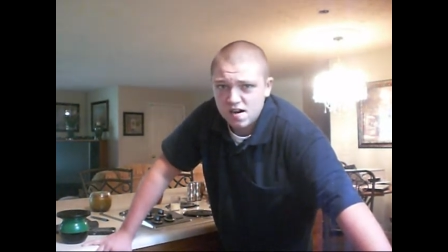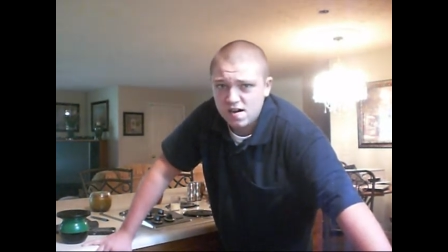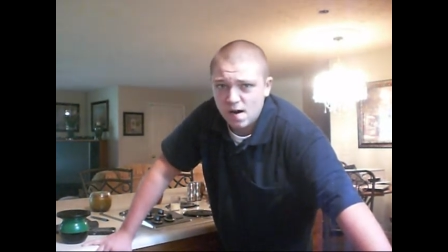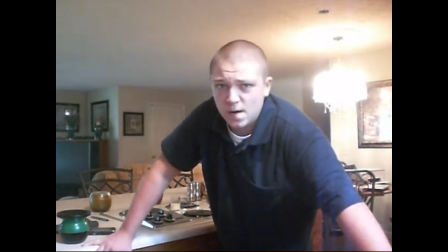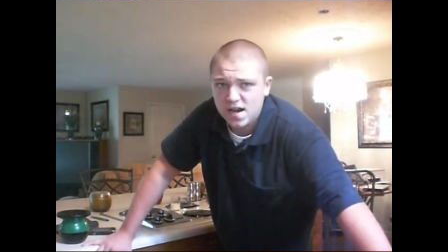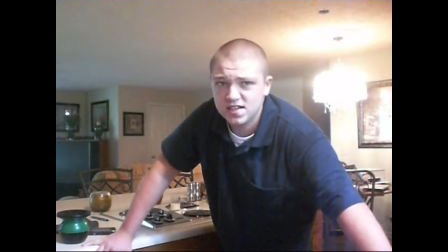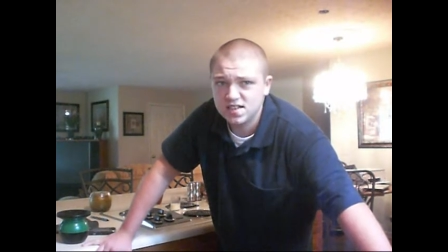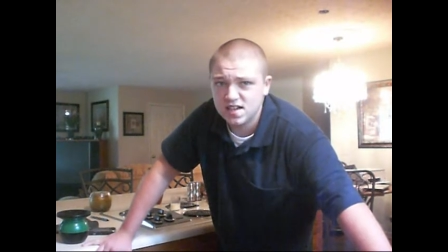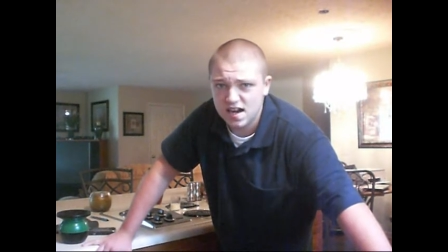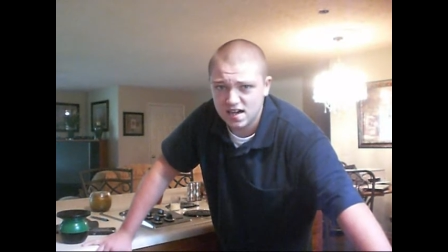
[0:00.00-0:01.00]
You know, he's
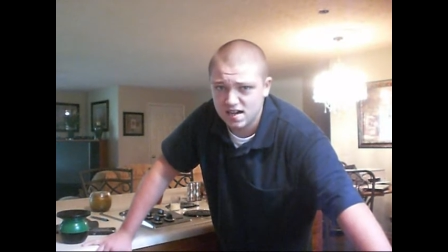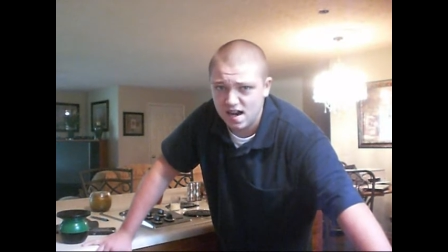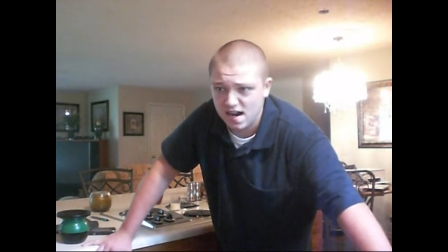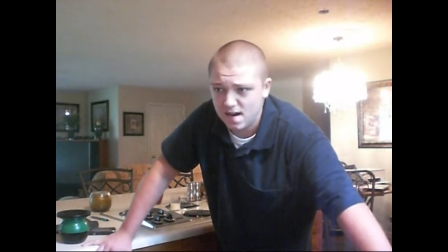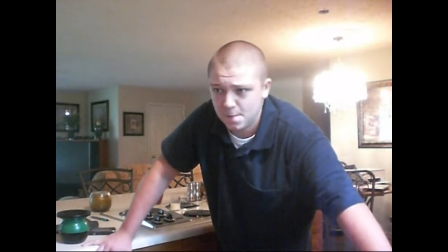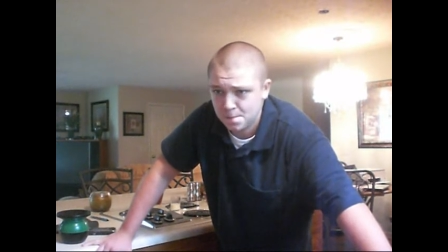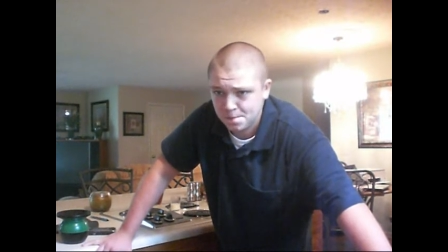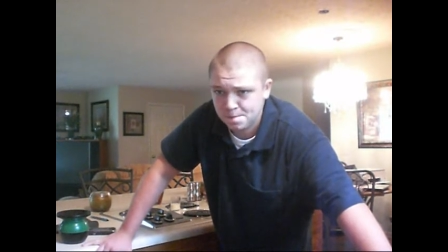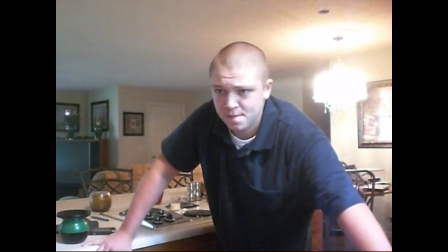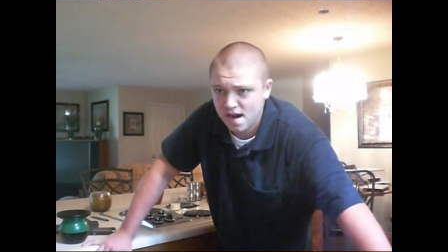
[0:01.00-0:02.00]
just acting like
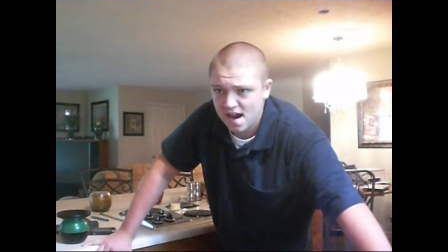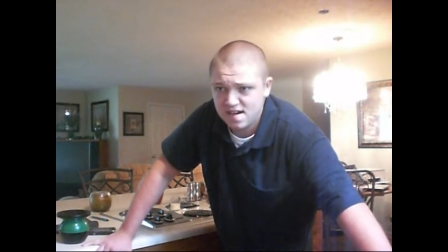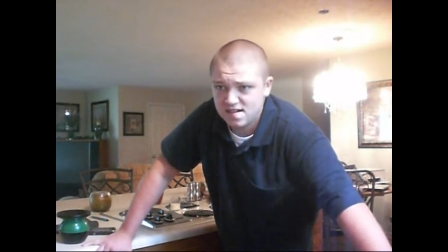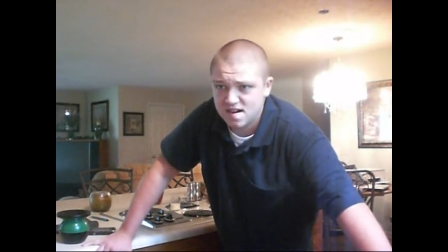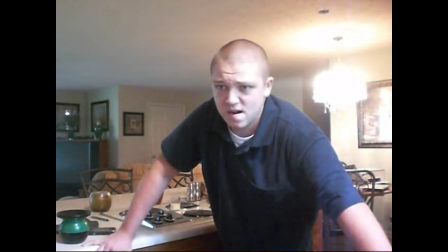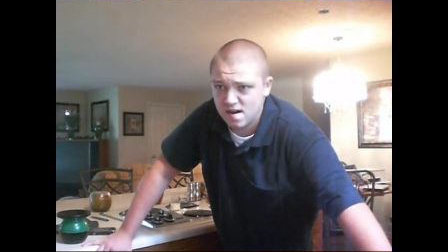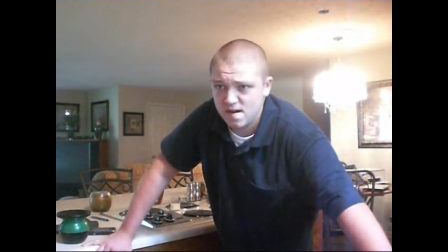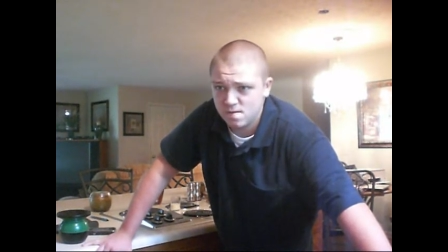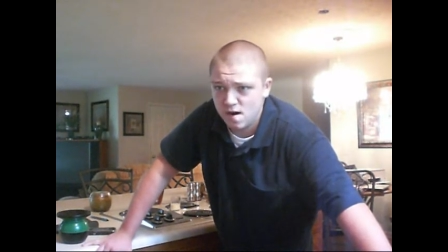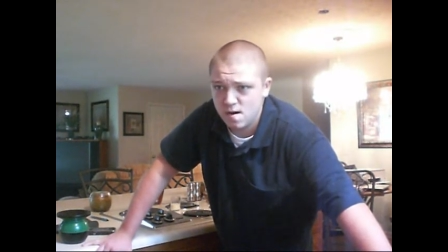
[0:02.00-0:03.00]
he's just going to
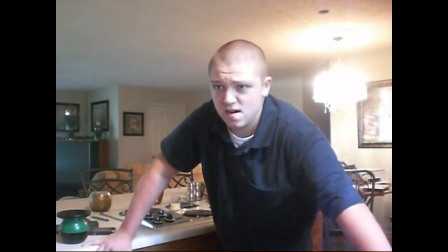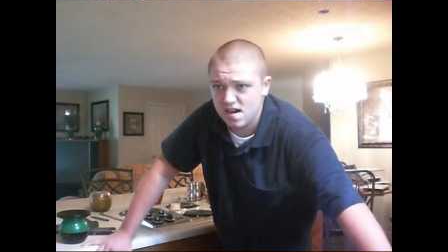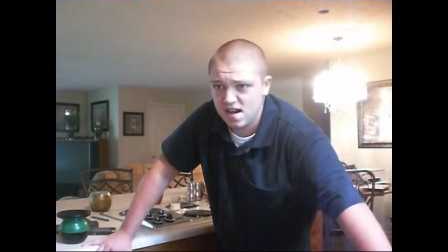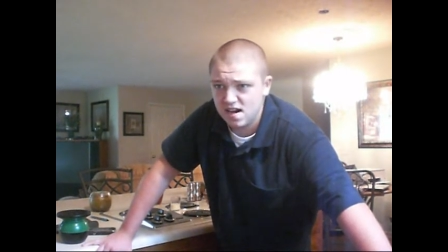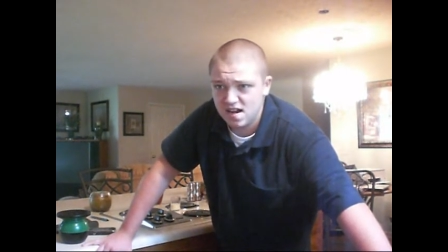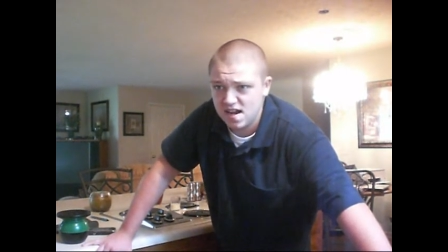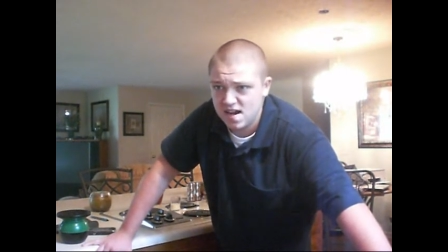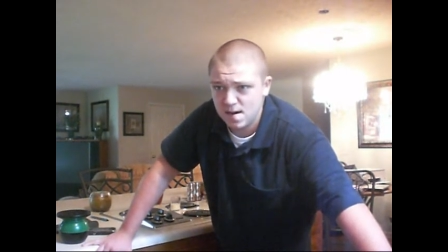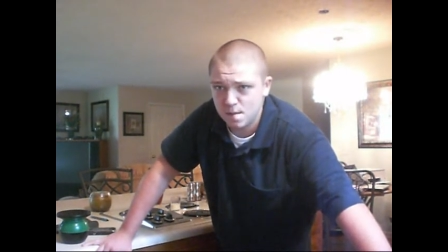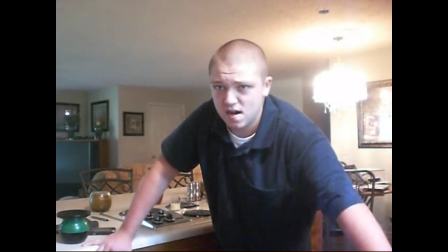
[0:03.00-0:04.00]
get voted in
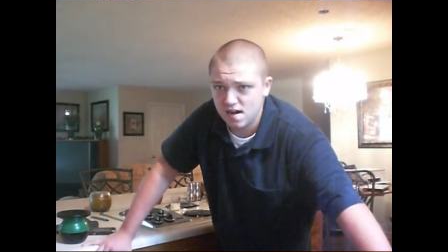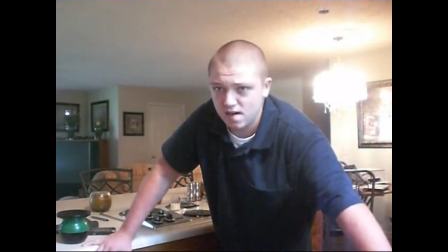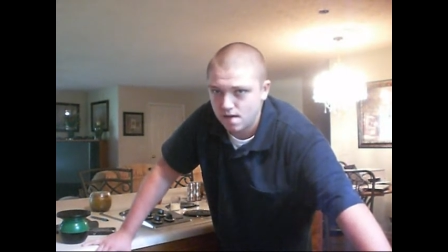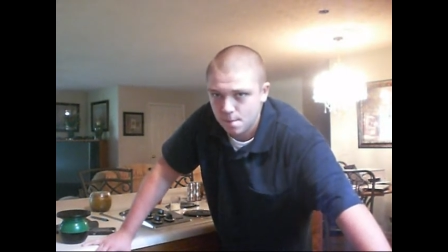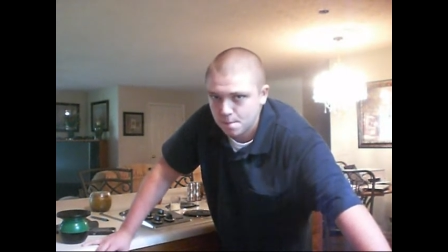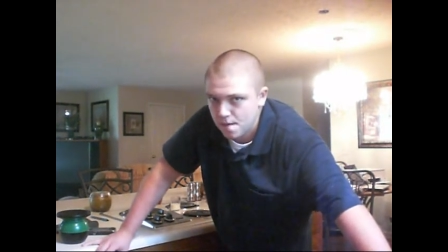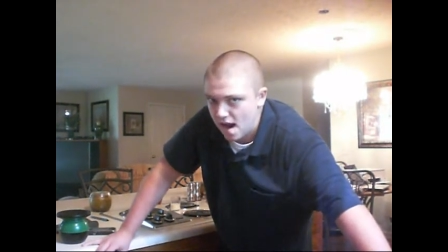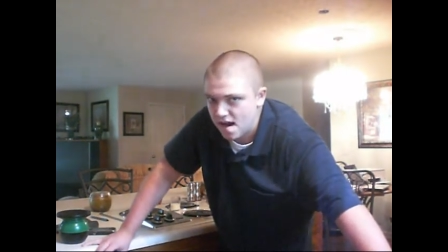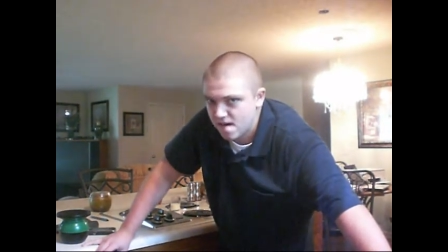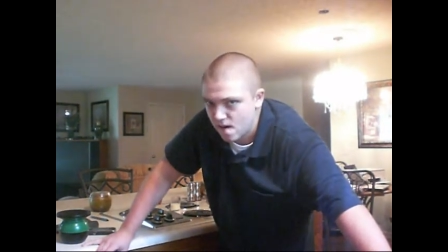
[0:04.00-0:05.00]
again because
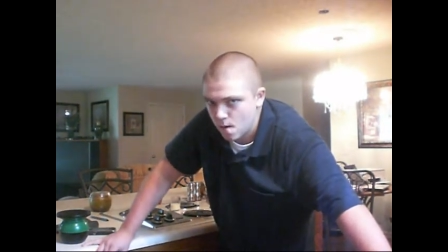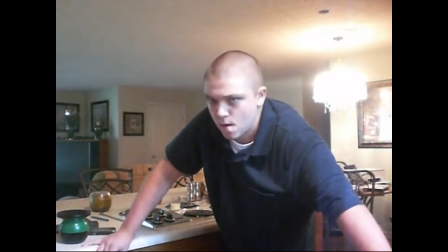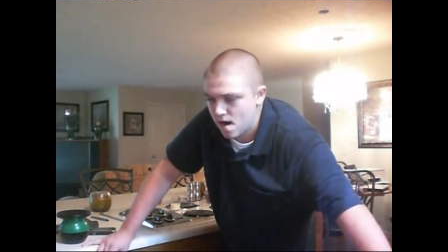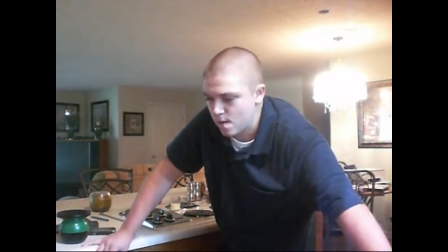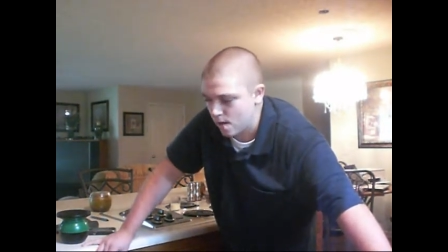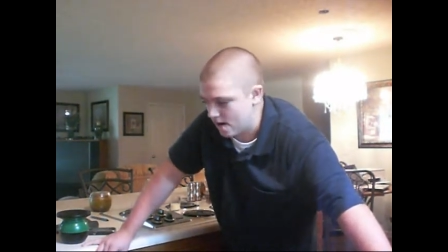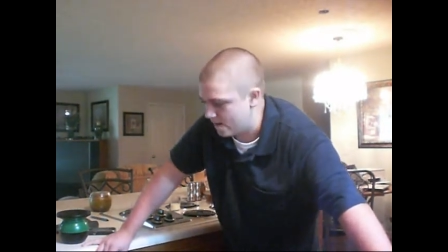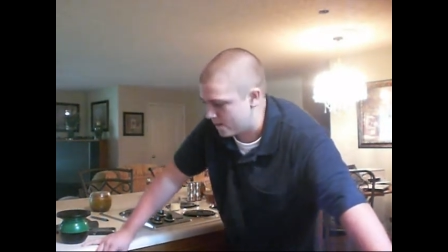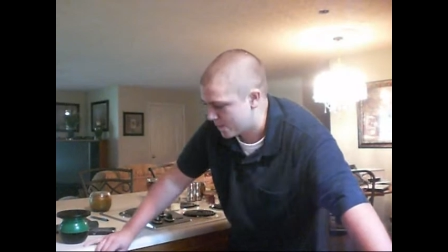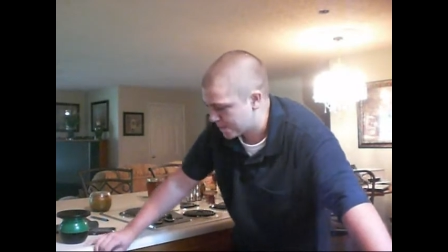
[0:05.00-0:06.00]
he's so great or
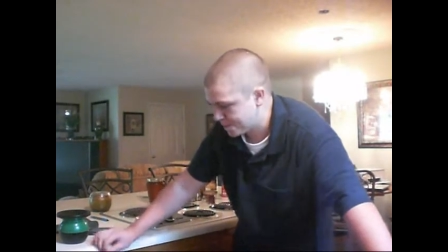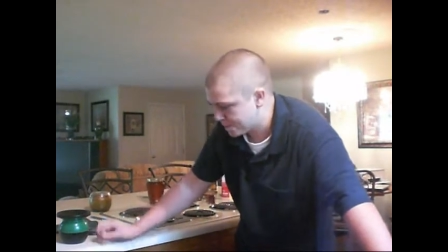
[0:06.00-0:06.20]
whatever.